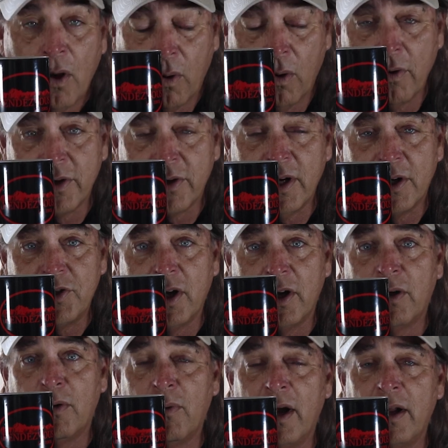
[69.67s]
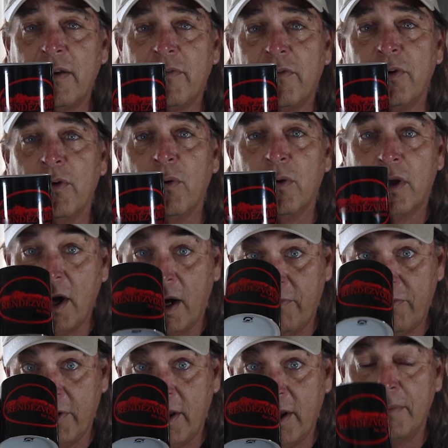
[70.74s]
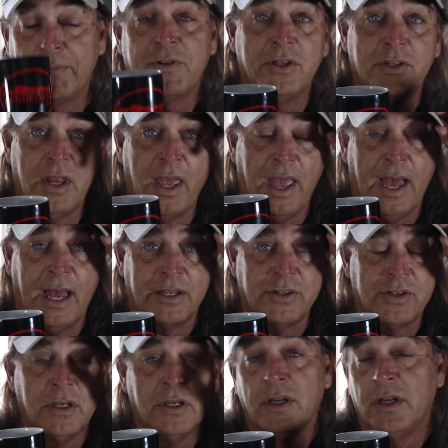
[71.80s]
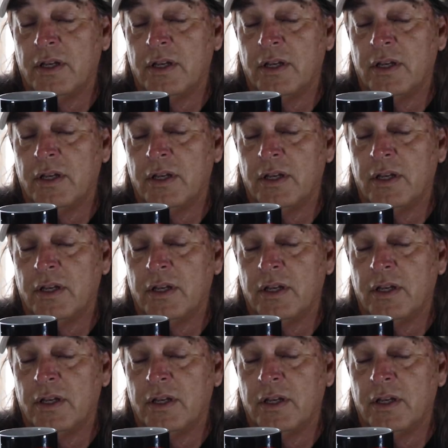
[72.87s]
Or the Dutch Hunter Rendezvous, coffee cups and hats.